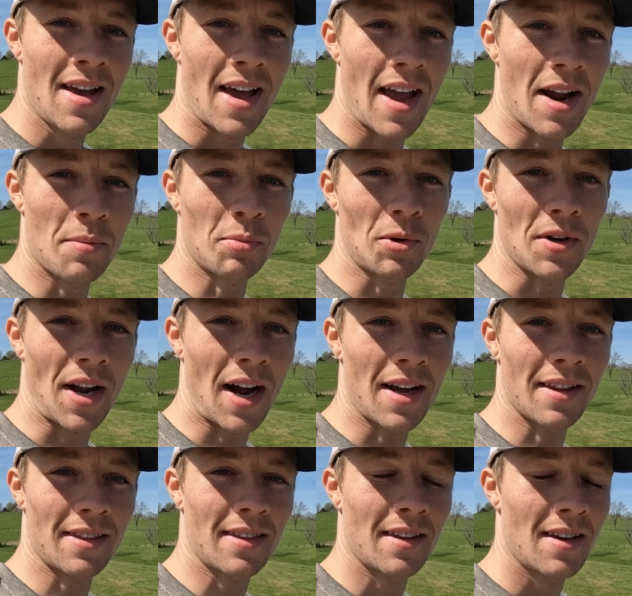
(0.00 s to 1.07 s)
April
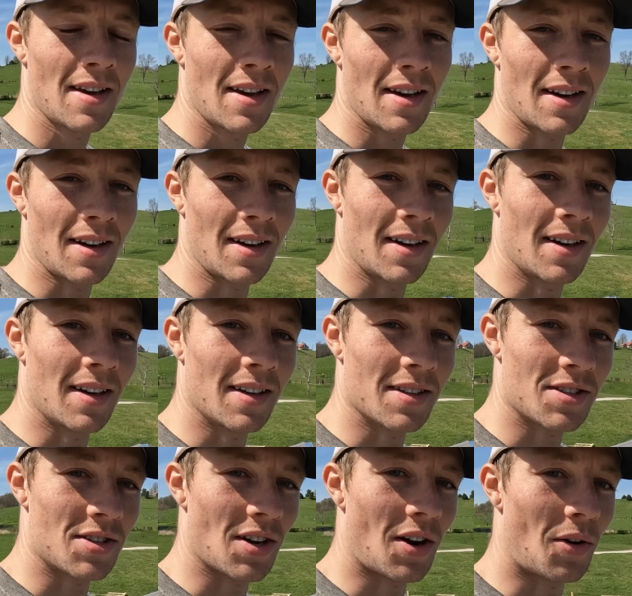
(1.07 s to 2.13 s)
9th.
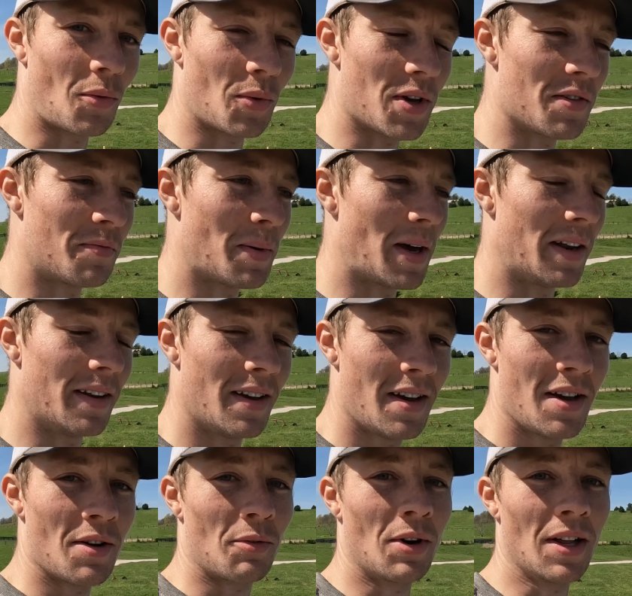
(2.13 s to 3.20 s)
So we've been
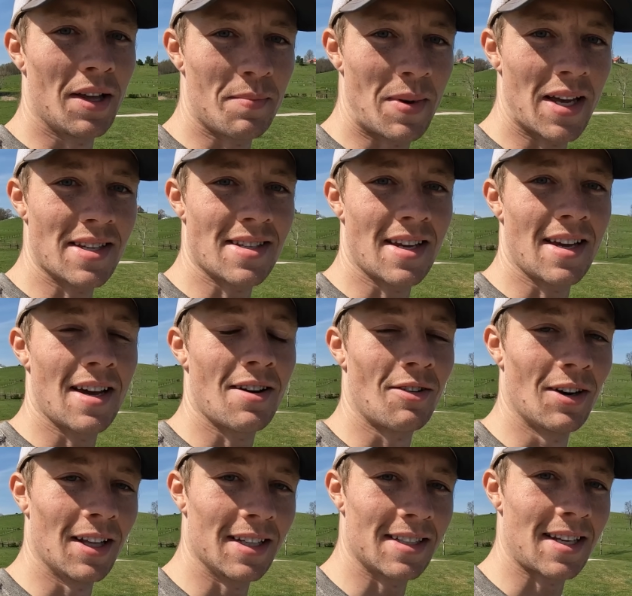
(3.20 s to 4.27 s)
really busy,
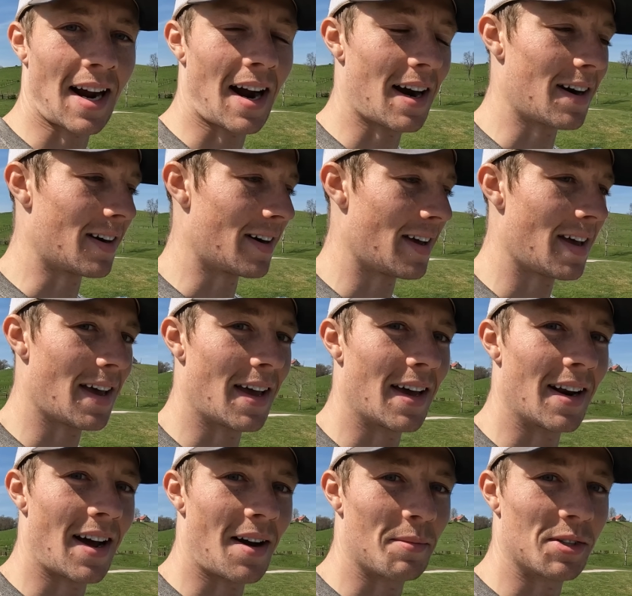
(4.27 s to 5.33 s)
really tired,
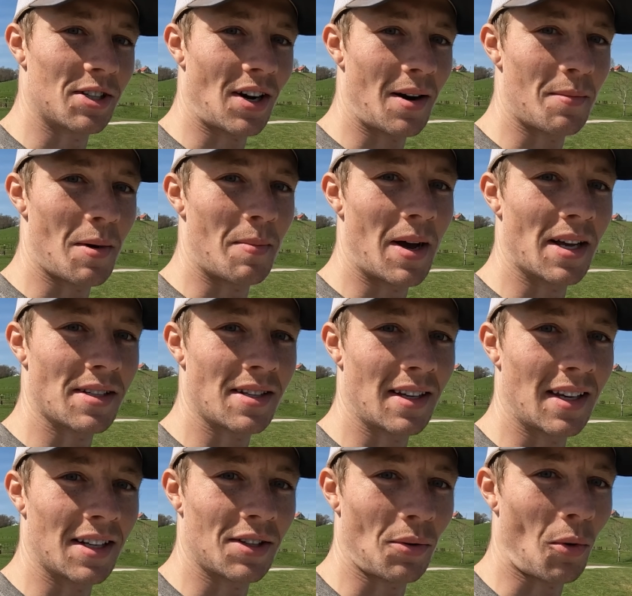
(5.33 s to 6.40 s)
and I've been trying my best to
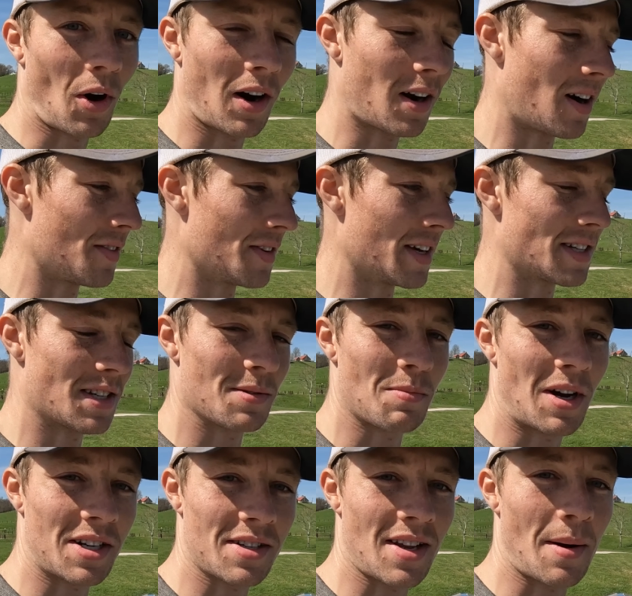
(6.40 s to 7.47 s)
get to work on this as
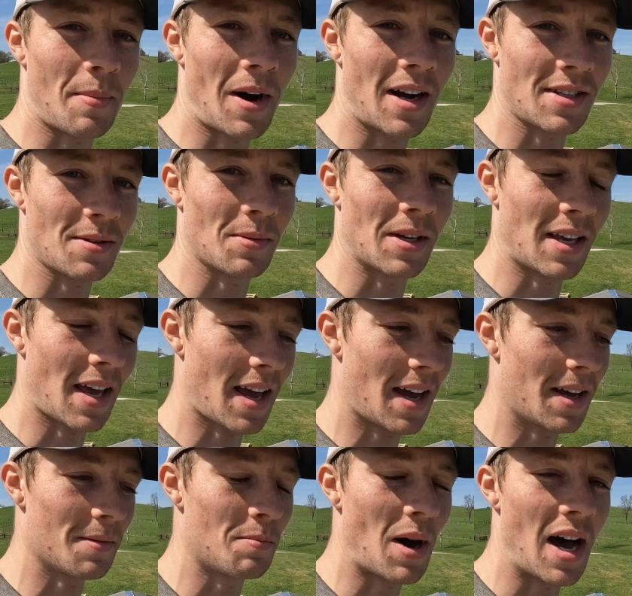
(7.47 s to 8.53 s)
much as I possibly
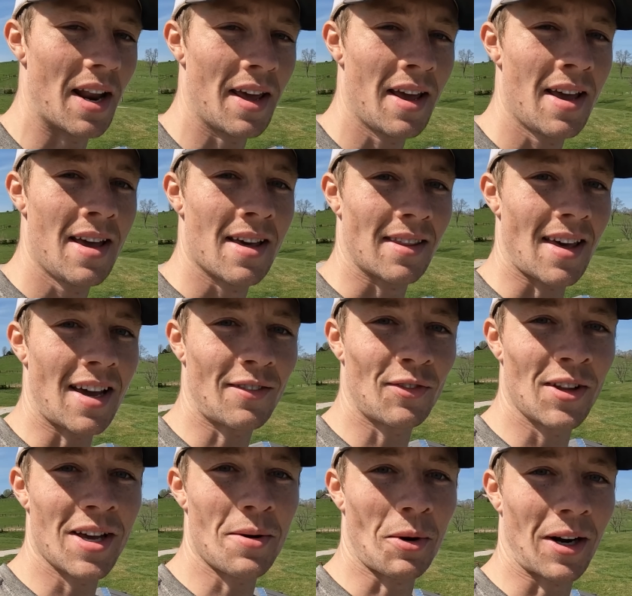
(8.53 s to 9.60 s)
can. But
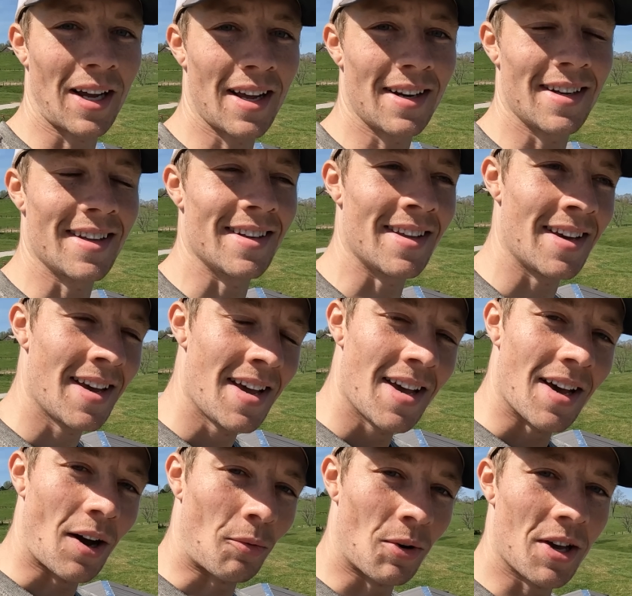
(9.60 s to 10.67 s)
thankfully, we're getting in
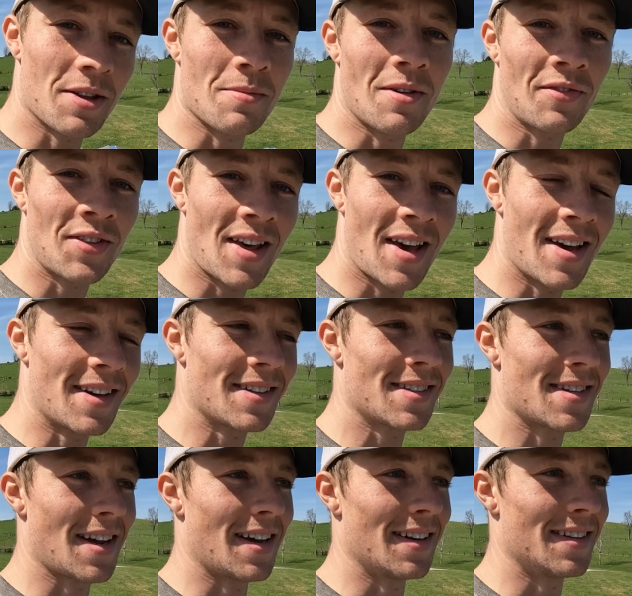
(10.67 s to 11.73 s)
a rhythm of things,
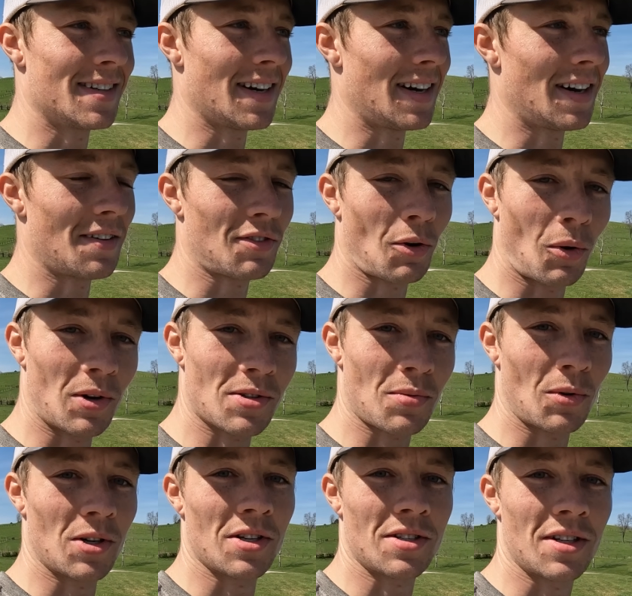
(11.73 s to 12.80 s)
and of course,
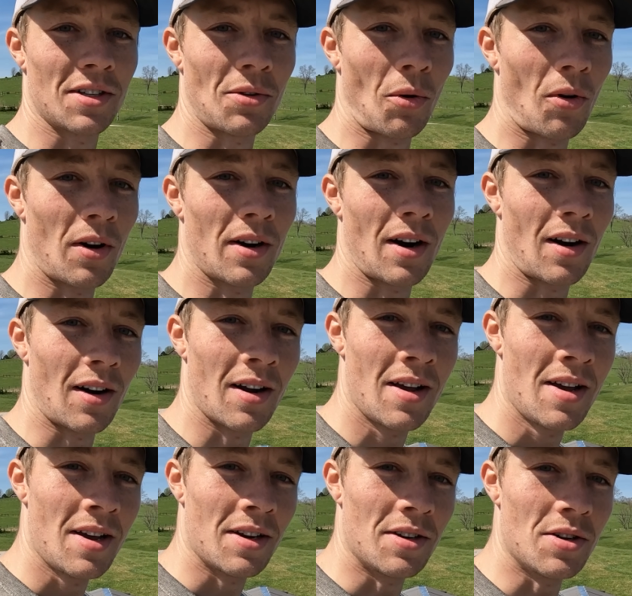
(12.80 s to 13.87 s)
we're just adoring our
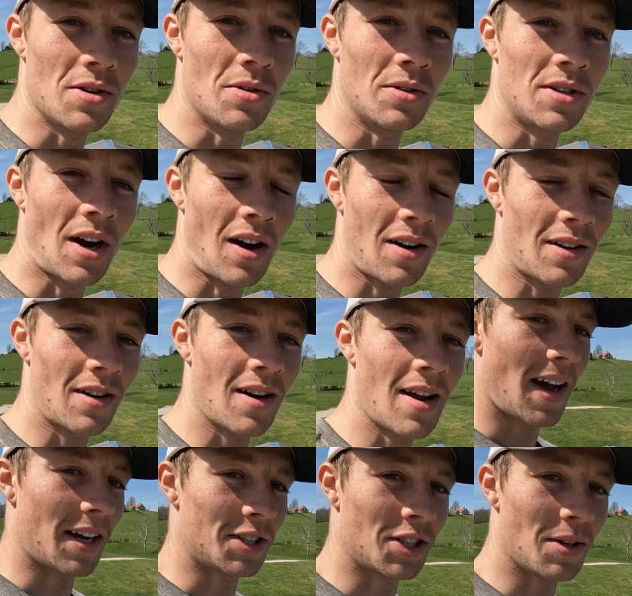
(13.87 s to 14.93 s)
new daughter.
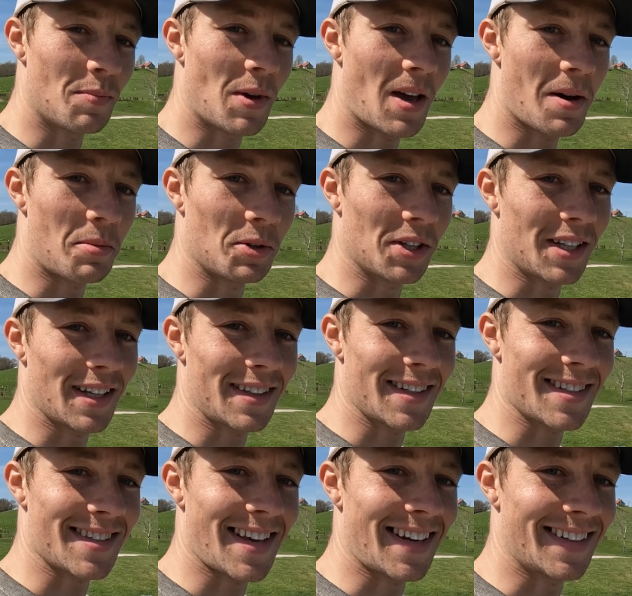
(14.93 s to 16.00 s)
I should be able to get
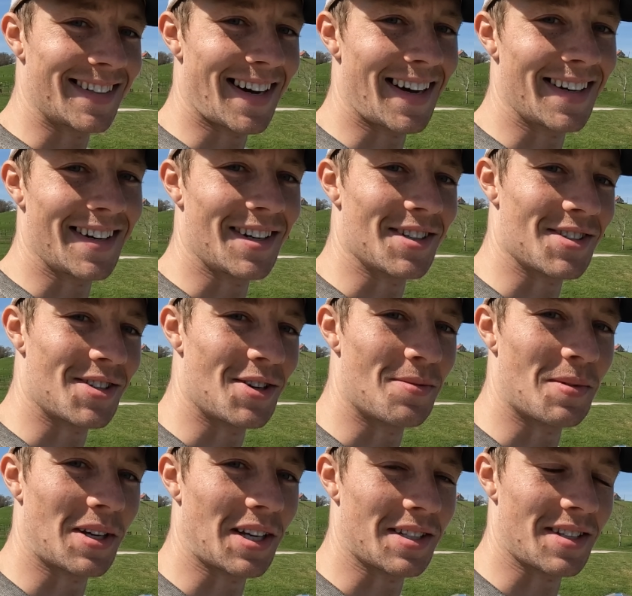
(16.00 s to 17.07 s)
this thing done here soon
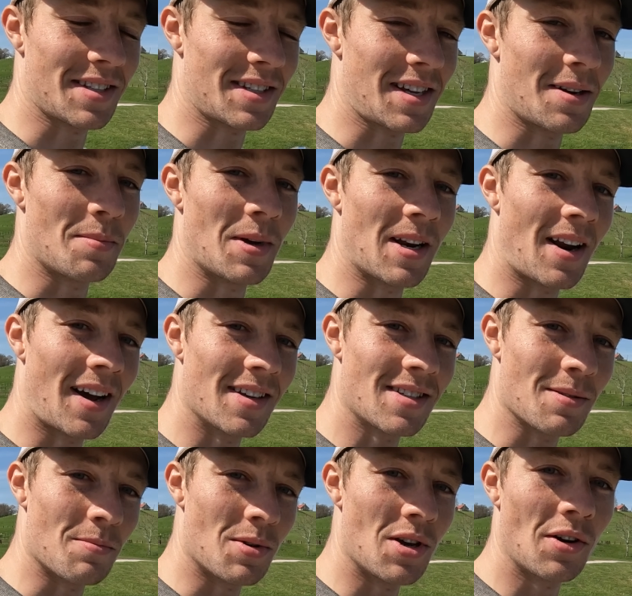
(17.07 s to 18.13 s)
because it's gonna be nice
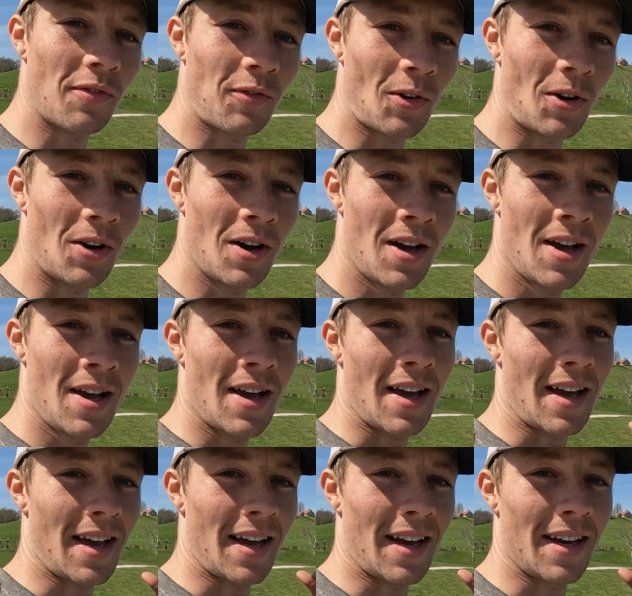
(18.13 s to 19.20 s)
and beautiful,
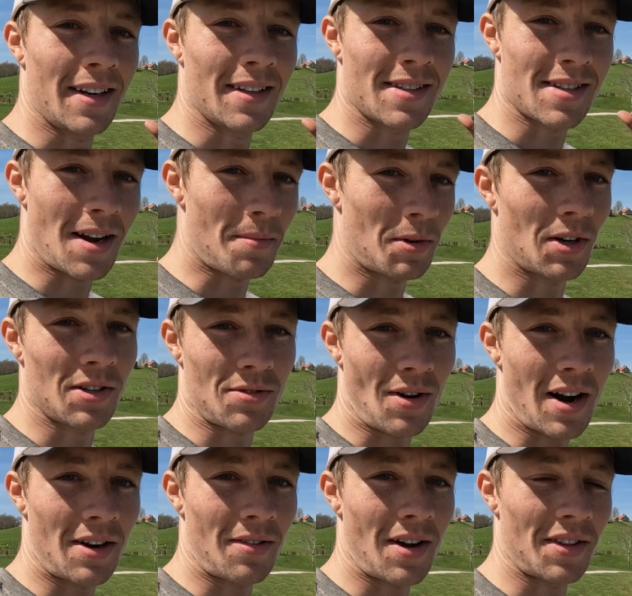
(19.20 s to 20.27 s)
and summer is
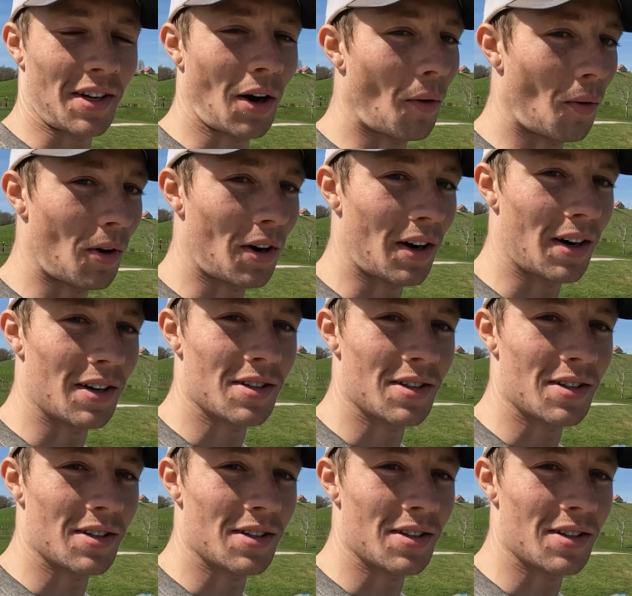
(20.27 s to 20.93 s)
right around the corner,